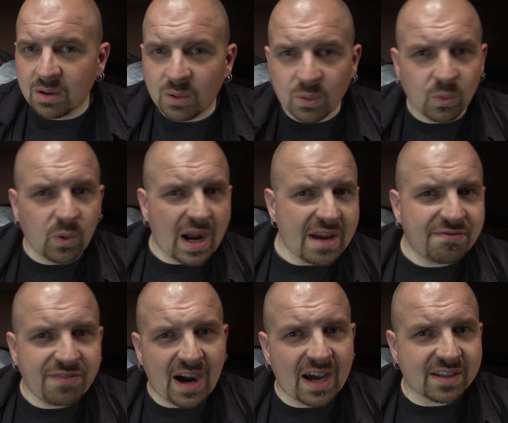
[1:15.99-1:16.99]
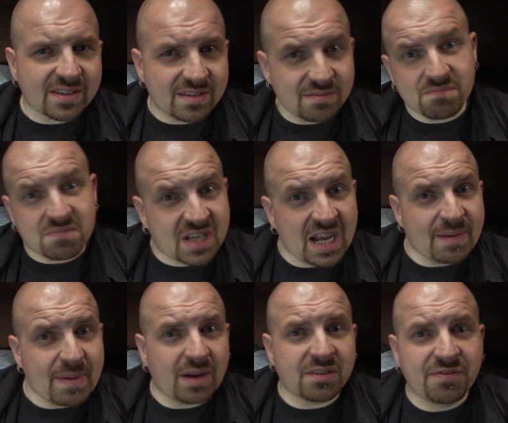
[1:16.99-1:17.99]
why farts come
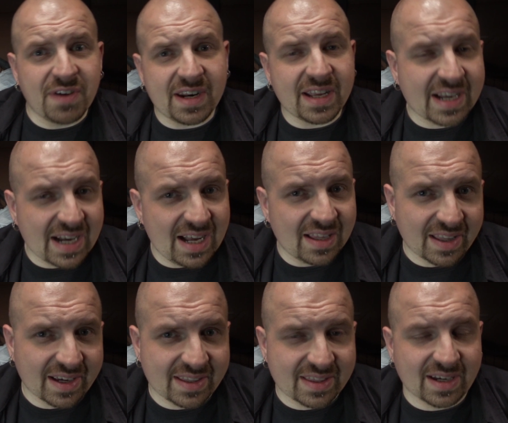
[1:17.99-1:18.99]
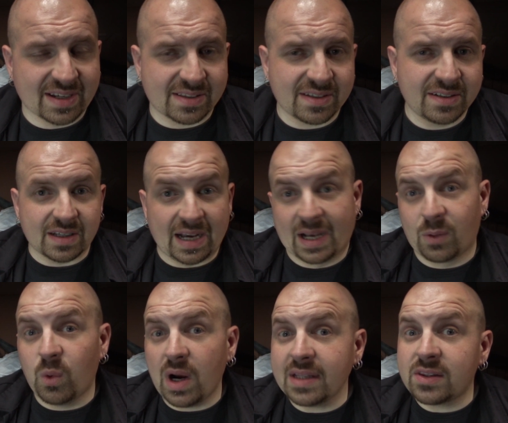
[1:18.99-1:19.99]
out very hot like that? I
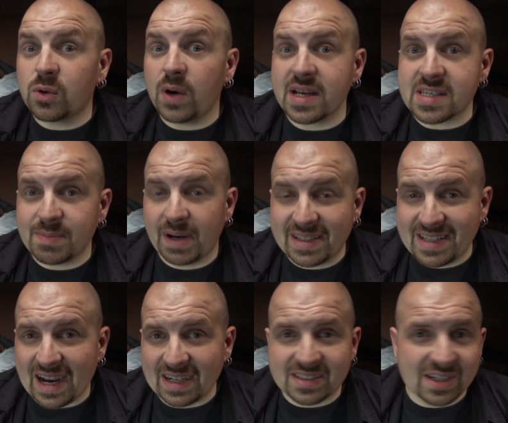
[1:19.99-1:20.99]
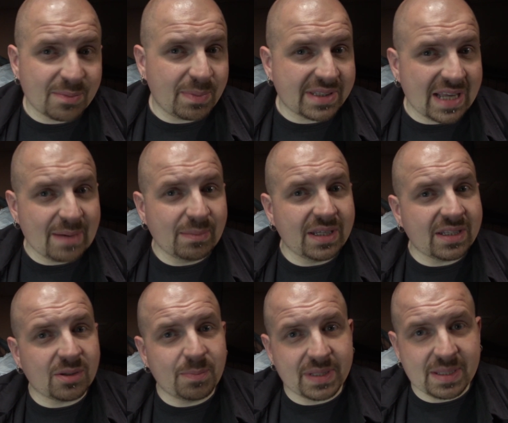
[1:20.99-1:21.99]
want to ask my doctor, but I'm a
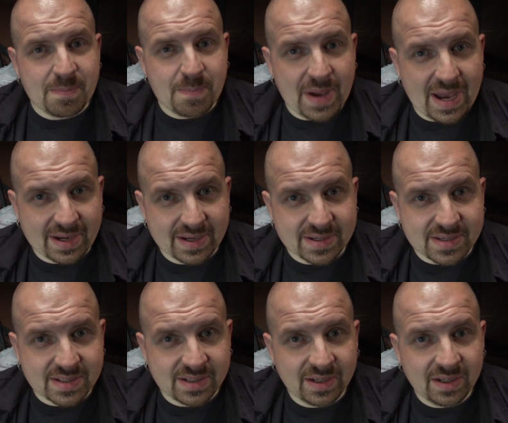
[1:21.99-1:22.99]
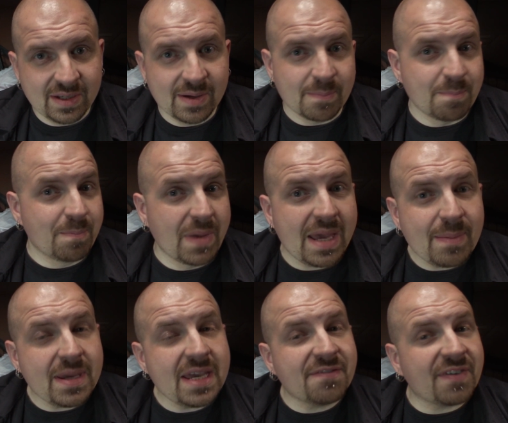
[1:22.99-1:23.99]
little bit embarrassed.
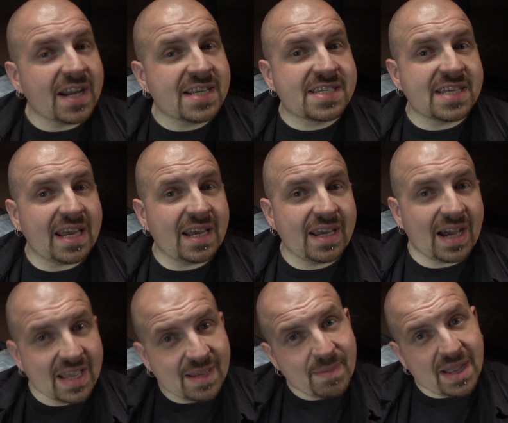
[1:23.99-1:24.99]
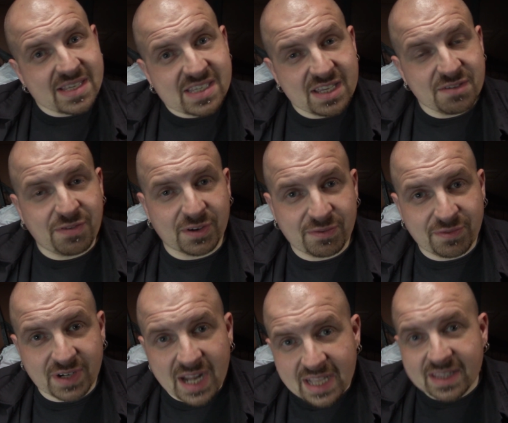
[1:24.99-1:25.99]
Maybe if I say I am asking for
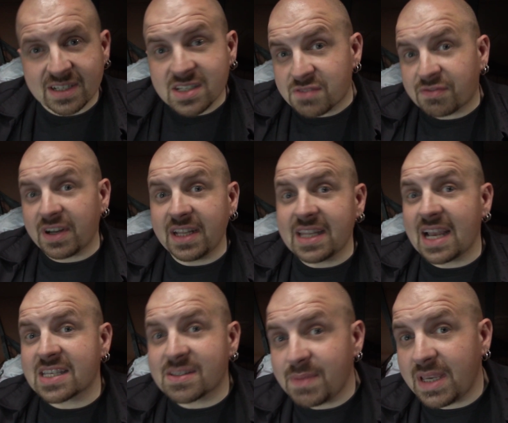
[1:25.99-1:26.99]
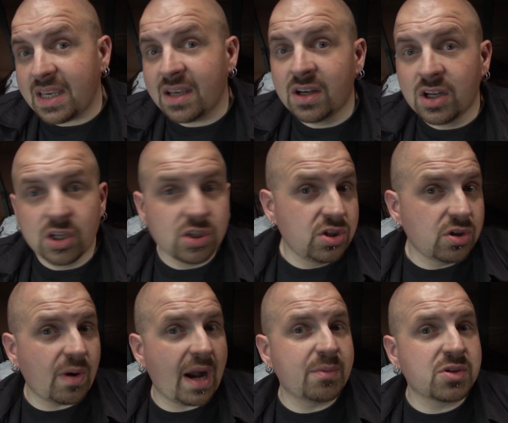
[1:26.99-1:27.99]
friend, because friend asked me, knew
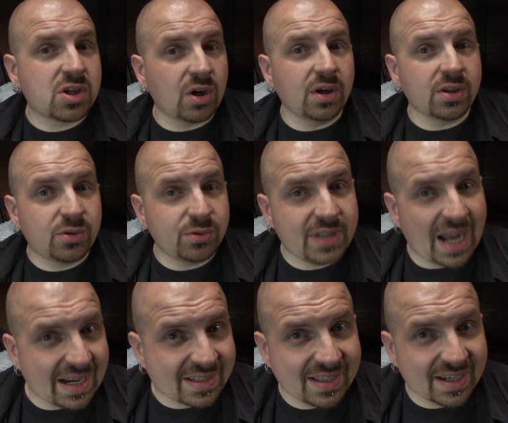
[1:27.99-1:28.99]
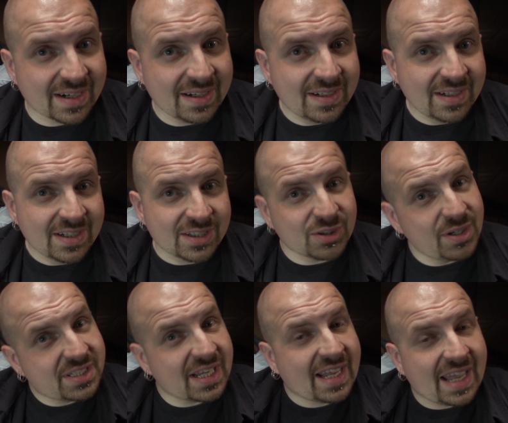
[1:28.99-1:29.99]
I was going to doctor, so he
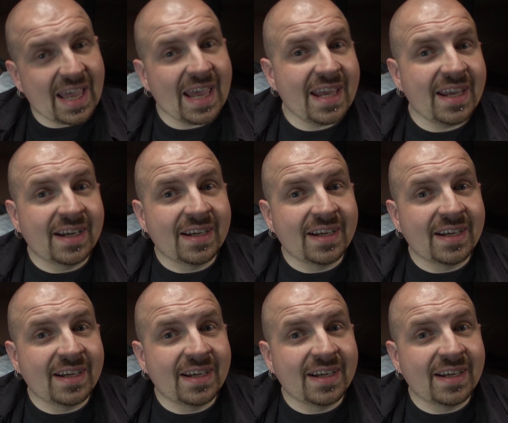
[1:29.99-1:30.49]
said, hey,